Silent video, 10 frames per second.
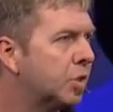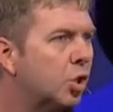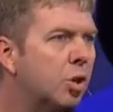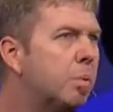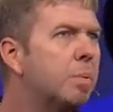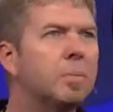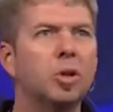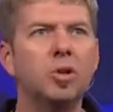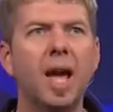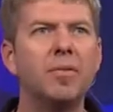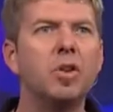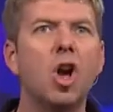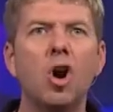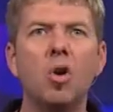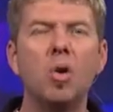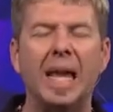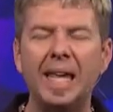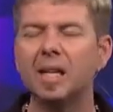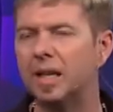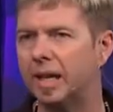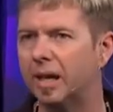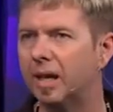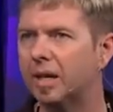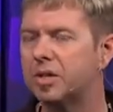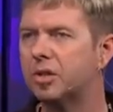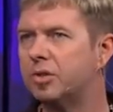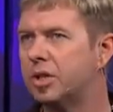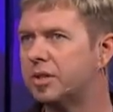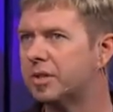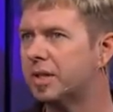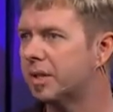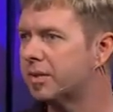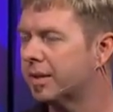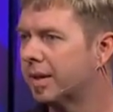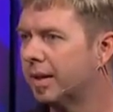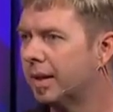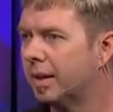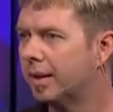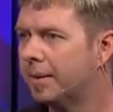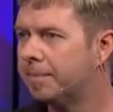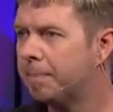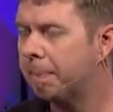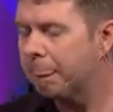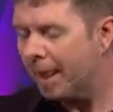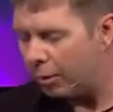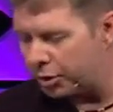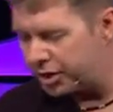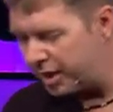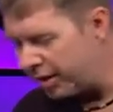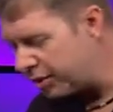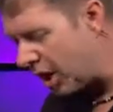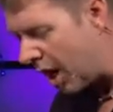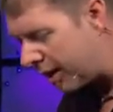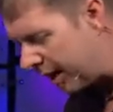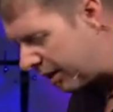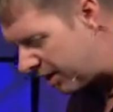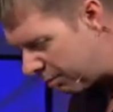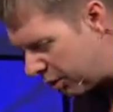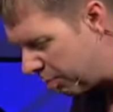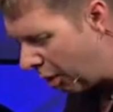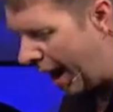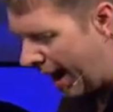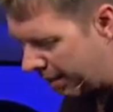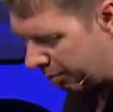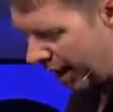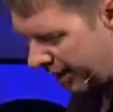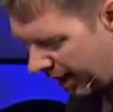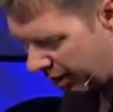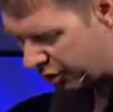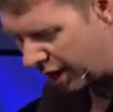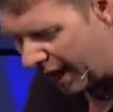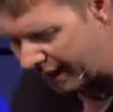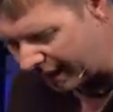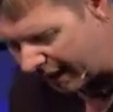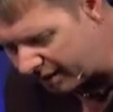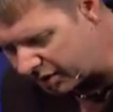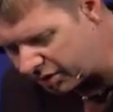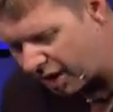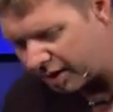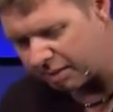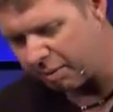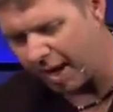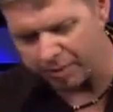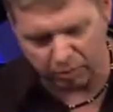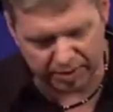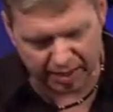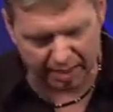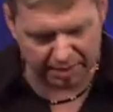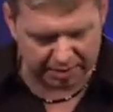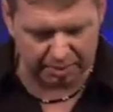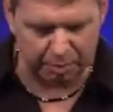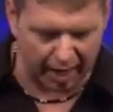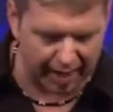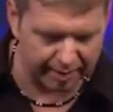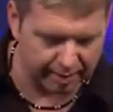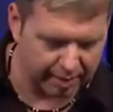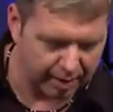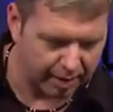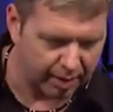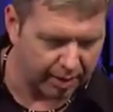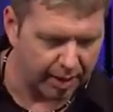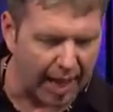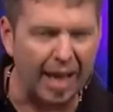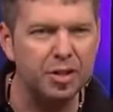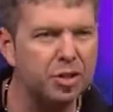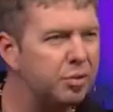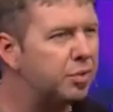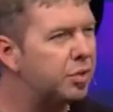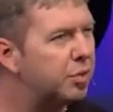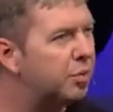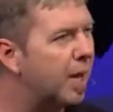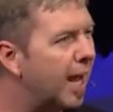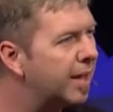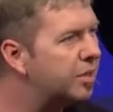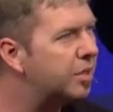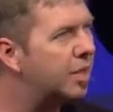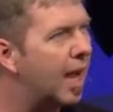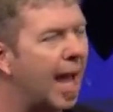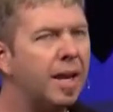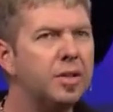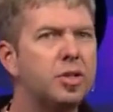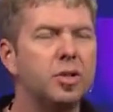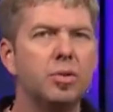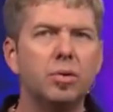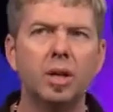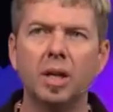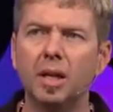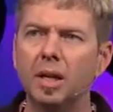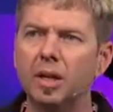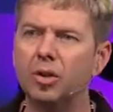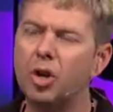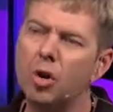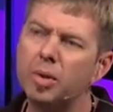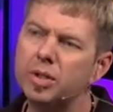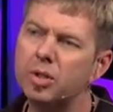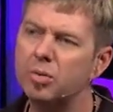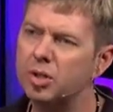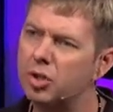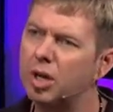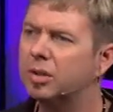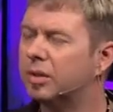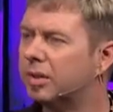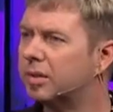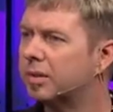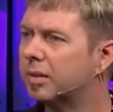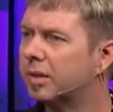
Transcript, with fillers: to a group of people who have no inkling as to who Jesus is. And we're sitting there talking. His name was Brad, and Brad and I are chatting. And I just talked to Brad one time. I said, Brad, how did you do? How did, how did you go into a jungle